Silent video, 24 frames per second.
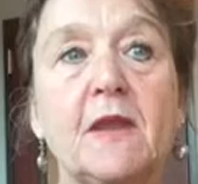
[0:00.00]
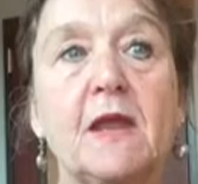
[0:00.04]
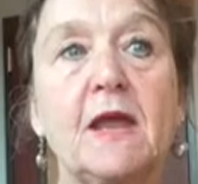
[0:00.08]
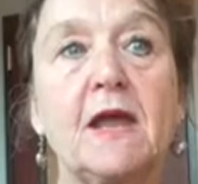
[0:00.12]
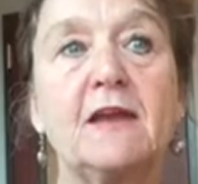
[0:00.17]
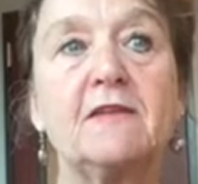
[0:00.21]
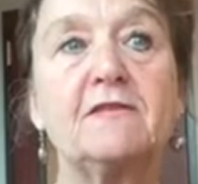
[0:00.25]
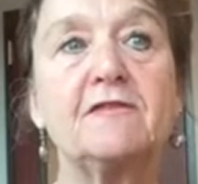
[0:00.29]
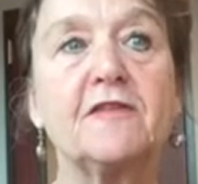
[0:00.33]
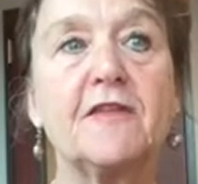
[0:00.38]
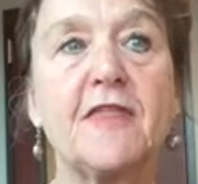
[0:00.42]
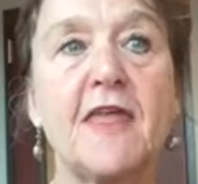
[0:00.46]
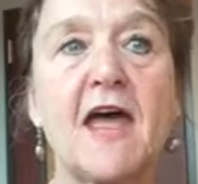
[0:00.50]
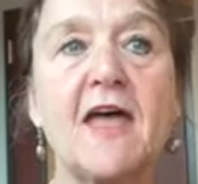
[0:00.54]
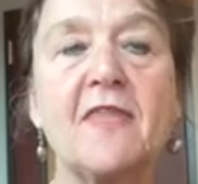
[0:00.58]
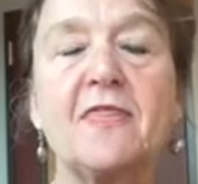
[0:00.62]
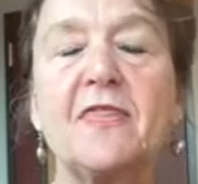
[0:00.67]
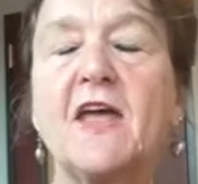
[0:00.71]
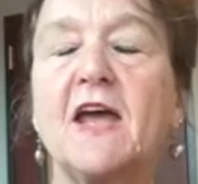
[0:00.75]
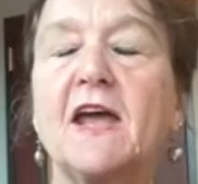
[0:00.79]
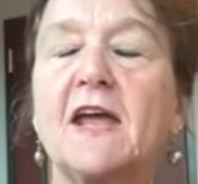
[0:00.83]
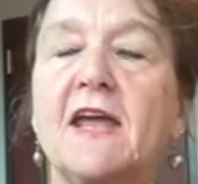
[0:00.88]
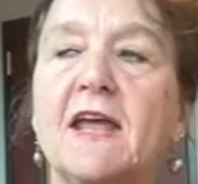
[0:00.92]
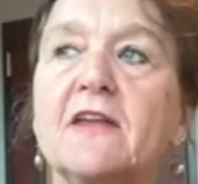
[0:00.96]
And for that,
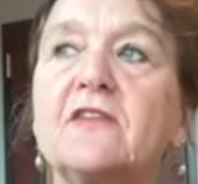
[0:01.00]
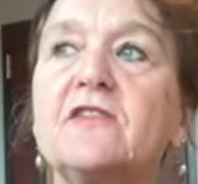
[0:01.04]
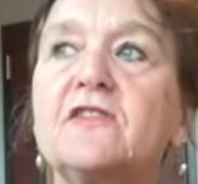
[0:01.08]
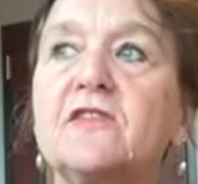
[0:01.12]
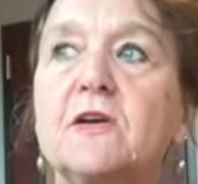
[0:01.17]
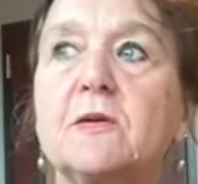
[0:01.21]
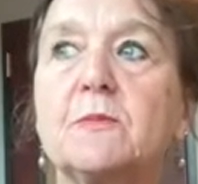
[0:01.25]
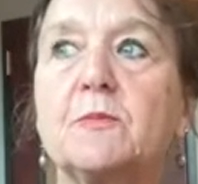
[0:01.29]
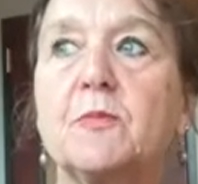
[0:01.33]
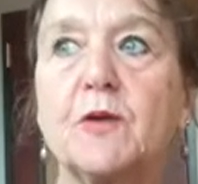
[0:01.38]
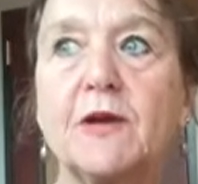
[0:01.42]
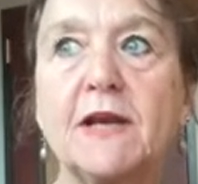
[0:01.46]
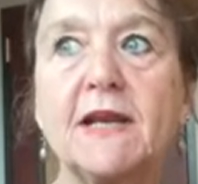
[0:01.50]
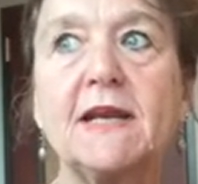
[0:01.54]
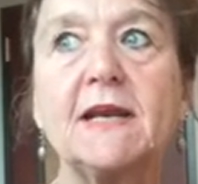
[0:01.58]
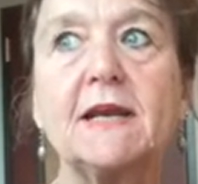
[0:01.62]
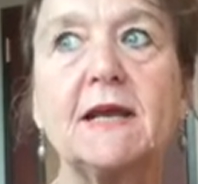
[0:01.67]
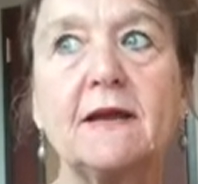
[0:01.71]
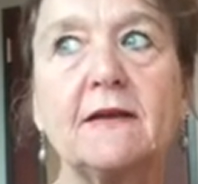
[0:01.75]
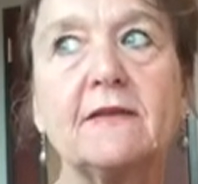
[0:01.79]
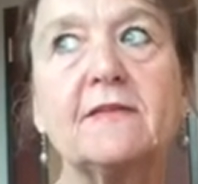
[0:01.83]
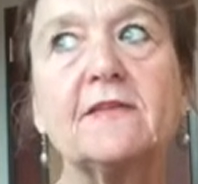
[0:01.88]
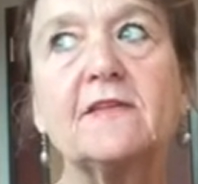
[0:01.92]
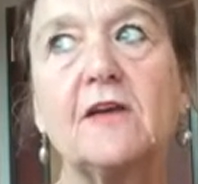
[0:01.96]
that gets you a pretty
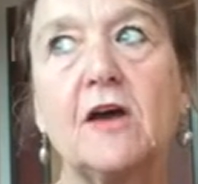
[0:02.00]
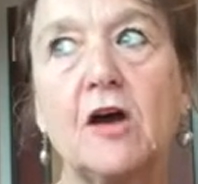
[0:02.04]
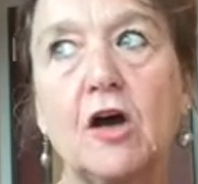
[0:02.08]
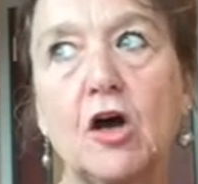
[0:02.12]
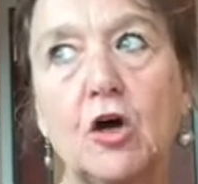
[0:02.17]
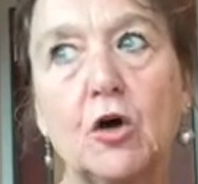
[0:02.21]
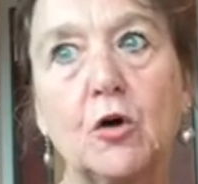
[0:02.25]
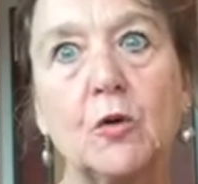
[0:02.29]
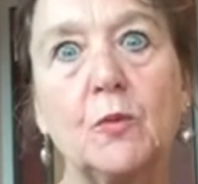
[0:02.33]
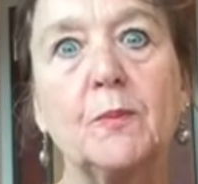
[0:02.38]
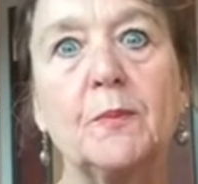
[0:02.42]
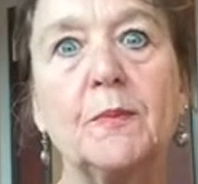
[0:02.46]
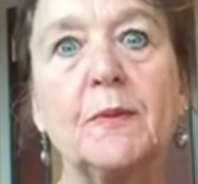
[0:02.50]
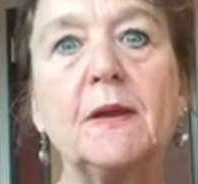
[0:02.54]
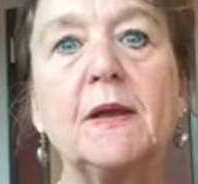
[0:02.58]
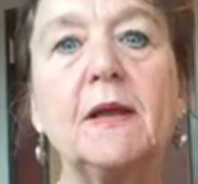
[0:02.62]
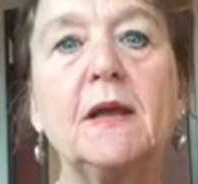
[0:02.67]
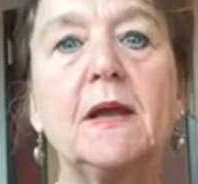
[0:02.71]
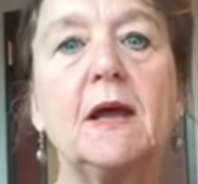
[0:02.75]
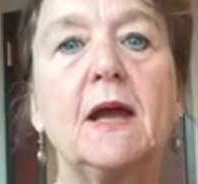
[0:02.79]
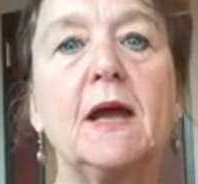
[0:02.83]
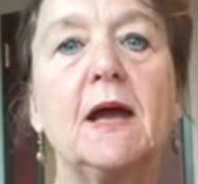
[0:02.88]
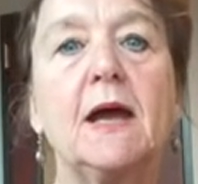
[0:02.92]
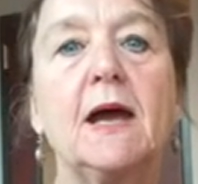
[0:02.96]
nice home.
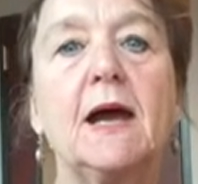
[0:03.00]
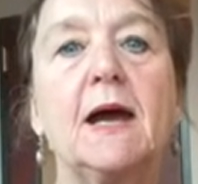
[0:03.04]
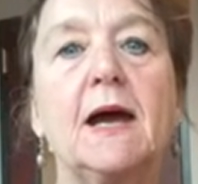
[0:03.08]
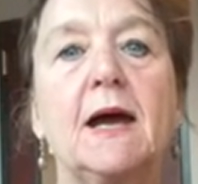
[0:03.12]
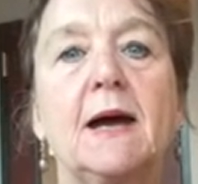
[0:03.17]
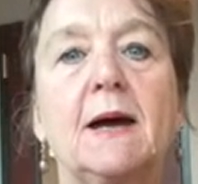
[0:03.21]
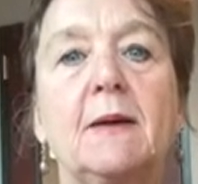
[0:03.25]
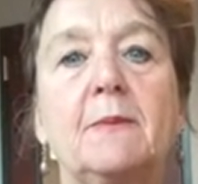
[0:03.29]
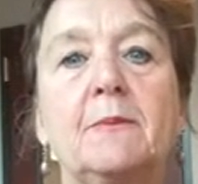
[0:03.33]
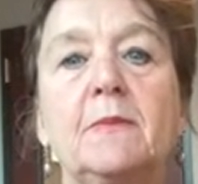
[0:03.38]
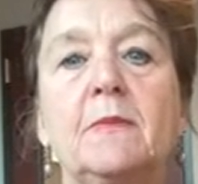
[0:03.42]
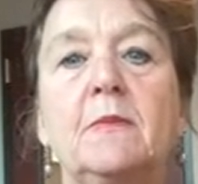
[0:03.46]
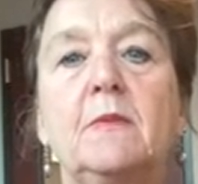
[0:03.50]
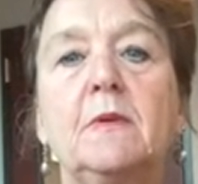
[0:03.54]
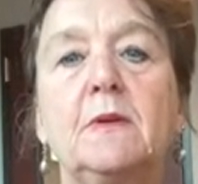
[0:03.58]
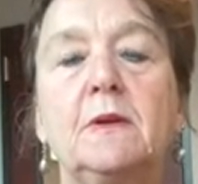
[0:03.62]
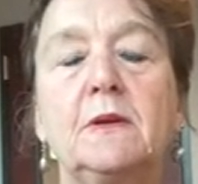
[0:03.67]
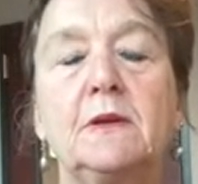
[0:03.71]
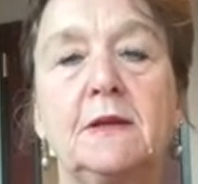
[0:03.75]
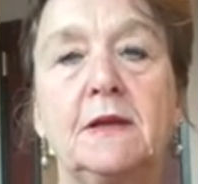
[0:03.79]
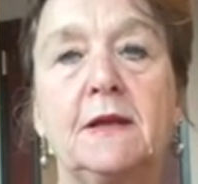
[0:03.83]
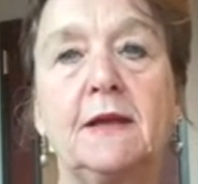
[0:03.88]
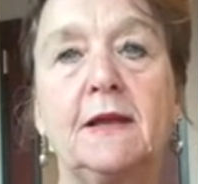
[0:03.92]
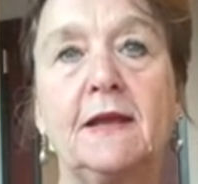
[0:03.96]
Uh,
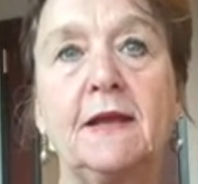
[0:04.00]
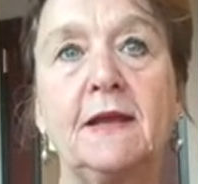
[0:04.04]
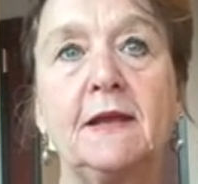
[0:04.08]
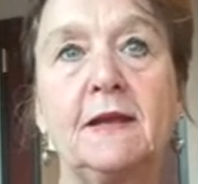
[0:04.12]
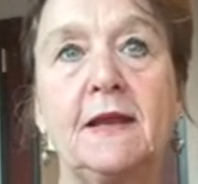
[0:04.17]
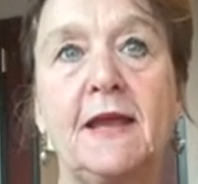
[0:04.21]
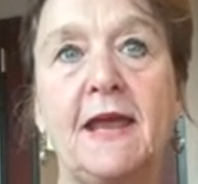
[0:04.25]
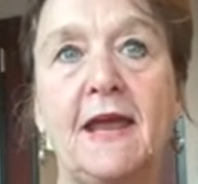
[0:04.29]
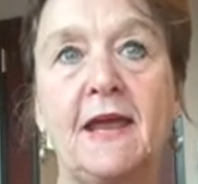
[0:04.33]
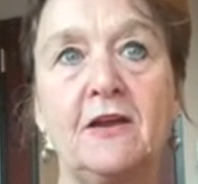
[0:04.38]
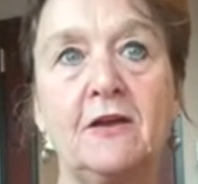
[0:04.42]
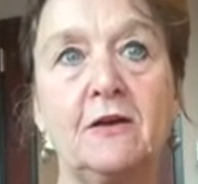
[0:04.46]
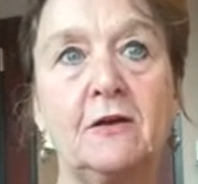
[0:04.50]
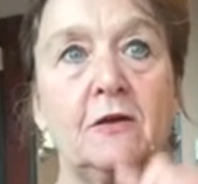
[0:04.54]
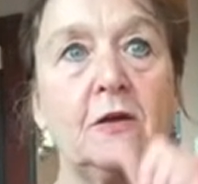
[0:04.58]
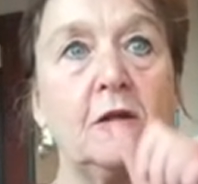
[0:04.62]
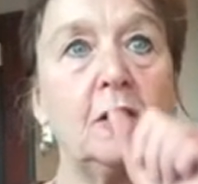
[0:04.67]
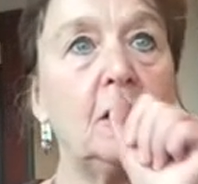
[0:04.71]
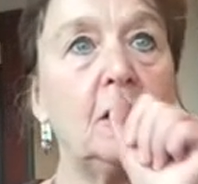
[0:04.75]
can get you